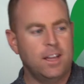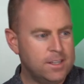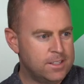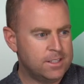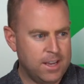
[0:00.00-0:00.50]

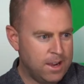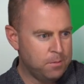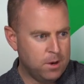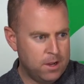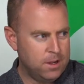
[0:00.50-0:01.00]
lights,
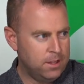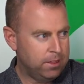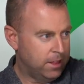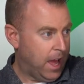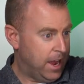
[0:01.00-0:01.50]

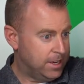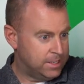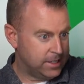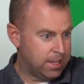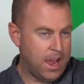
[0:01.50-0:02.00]
camera,
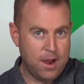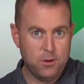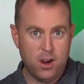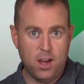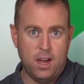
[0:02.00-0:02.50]
lights,
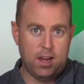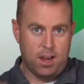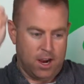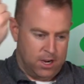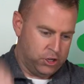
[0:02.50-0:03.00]
camera,
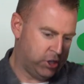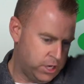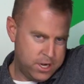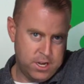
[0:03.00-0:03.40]
action.